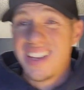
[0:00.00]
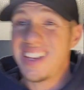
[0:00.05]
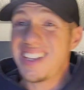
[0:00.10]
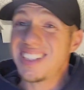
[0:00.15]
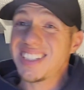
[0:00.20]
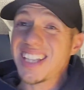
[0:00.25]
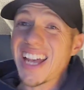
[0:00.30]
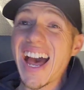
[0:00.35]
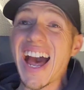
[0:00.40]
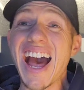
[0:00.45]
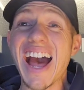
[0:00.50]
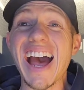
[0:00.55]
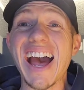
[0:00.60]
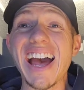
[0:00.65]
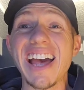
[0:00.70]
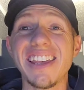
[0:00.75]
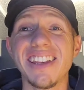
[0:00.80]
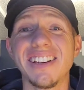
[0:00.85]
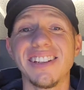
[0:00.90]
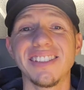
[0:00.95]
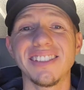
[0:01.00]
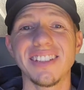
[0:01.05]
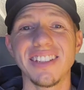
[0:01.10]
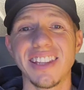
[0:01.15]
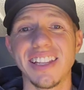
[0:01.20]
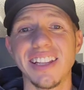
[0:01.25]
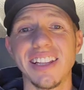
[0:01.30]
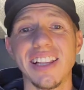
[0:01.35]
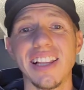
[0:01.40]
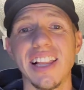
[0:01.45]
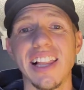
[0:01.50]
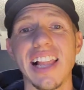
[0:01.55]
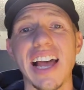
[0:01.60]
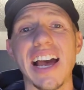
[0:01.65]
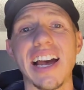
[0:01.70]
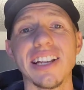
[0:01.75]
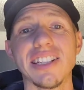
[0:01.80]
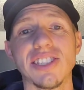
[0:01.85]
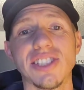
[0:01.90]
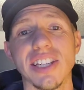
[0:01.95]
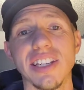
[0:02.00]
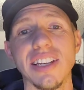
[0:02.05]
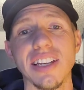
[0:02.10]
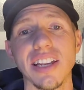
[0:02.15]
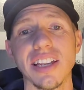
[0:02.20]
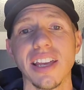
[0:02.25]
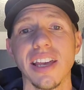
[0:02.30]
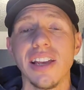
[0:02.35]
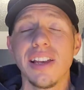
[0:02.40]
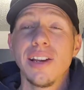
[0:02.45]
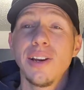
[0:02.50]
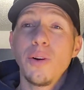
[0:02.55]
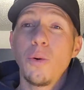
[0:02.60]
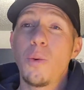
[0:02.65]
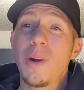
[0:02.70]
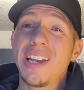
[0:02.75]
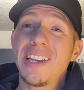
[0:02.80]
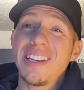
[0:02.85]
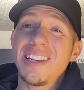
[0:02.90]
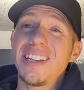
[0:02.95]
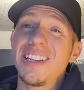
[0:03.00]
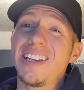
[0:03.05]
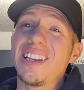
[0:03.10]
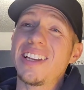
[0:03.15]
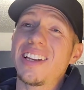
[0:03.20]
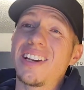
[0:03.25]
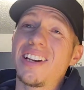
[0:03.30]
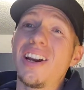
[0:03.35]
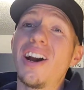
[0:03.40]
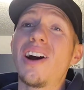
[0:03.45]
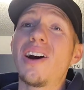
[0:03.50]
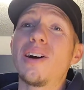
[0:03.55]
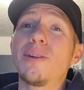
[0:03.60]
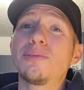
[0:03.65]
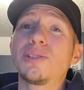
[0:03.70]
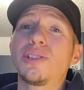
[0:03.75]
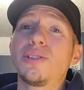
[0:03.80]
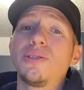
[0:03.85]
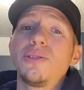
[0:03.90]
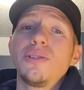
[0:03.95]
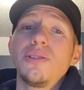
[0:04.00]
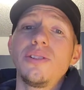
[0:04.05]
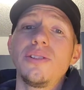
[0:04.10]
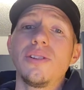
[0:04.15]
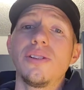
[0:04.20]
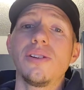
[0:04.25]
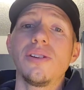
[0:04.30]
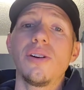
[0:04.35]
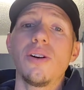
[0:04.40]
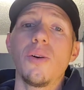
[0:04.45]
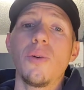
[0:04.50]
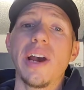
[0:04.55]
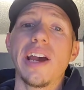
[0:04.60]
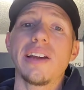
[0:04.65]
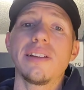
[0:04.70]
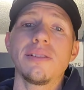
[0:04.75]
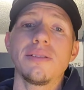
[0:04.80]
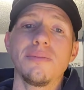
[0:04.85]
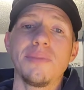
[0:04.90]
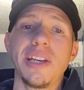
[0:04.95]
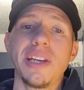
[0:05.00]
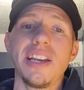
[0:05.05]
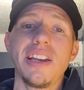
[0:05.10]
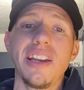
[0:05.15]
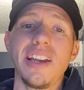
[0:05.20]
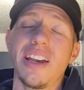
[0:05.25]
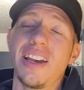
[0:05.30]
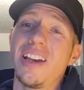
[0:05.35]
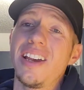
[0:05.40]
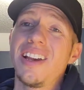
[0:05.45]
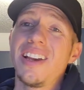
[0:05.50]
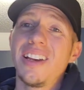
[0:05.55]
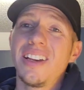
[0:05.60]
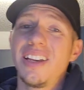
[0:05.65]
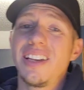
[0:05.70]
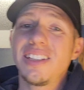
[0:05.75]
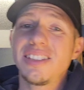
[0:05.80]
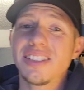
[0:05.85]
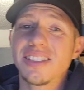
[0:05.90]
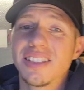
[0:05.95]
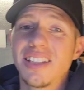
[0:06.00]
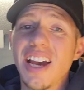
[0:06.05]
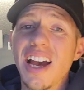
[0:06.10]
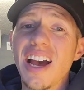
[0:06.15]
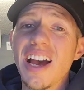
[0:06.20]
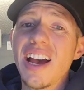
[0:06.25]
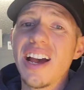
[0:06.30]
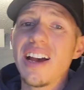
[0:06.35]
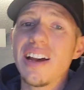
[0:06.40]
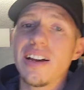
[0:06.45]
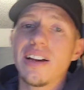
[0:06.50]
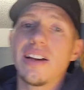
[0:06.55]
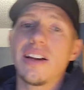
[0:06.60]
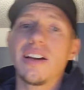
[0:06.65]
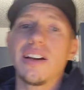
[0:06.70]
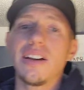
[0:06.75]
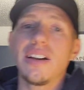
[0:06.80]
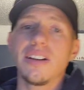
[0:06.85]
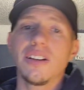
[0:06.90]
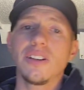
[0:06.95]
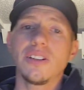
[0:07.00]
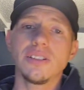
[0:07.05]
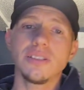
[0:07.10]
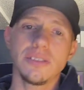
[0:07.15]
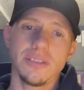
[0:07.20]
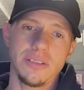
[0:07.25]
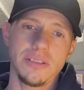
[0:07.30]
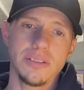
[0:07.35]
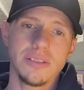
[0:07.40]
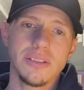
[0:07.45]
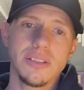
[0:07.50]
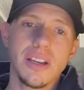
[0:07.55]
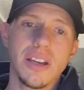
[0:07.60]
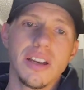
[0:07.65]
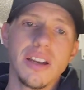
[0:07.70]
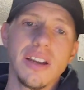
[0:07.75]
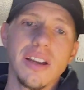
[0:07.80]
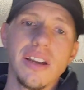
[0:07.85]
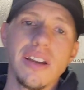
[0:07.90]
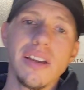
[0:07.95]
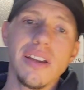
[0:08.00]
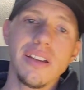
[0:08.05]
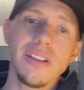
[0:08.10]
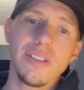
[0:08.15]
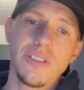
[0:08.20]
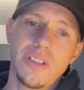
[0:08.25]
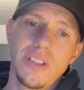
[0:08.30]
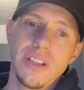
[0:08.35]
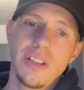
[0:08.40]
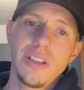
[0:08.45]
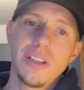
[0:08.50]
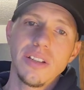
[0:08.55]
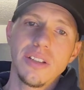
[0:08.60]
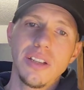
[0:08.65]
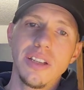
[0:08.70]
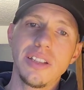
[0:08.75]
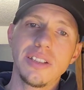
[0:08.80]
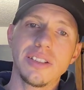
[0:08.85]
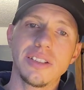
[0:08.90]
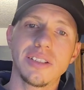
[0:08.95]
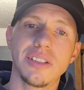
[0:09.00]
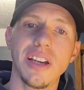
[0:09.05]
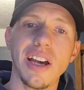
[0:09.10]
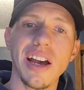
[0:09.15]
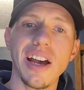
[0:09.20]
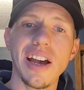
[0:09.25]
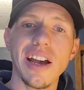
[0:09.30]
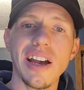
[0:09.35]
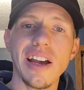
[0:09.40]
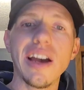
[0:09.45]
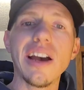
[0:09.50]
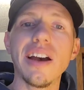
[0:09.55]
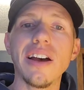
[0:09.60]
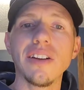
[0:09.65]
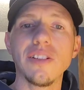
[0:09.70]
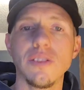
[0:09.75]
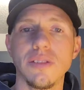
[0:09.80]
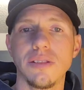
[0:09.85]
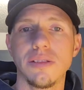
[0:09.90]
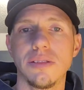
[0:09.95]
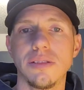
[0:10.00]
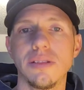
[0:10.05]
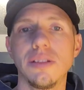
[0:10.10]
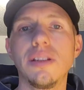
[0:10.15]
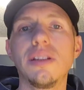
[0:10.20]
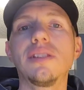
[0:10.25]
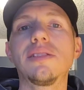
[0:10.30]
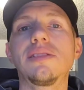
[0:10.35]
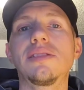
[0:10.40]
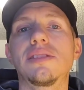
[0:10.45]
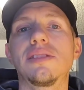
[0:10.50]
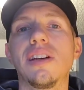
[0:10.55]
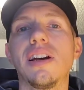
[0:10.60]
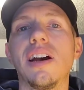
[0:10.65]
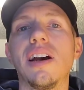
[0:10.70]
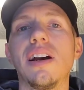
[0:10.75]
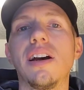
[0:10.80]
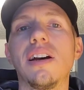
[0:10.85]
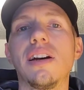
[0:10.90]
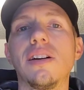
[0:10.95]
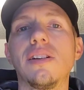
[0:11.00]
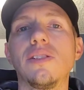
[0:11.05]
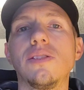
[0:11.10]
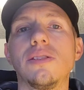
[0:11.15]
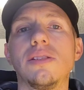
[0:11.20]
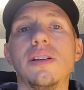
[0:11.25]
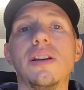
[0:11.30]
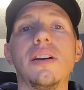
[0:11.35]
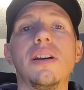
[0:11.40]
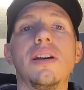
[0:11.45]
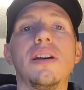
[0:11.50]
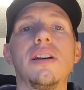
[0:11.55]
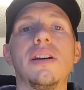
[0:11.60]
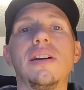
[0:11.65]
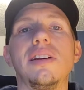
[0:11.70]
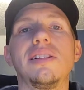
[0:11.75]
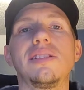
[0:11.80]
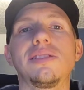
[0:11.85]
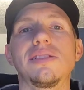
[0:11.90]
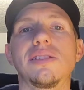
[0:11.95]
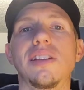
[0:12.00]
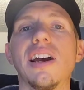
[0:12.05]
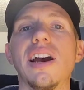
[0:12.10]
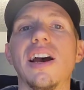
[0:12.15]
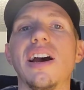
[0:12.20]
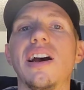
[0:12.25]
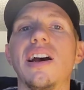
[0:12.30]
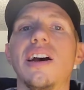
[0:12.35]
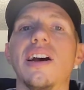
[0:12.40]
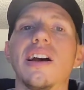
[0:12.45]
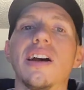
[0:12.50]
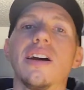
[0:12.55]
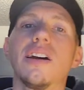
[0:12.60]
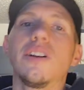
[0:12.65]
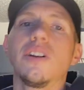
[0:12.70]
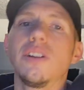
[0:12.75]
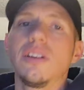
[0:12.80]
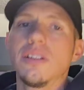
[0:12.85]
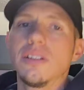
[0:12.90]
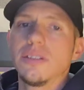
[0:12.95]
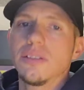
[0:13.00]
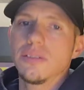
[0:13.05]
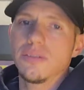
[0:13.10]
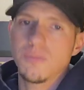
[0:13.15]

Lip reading: It's higher than logic when it comes to you and me. It's God, yeah. It's God, it's God, yeah, it's God.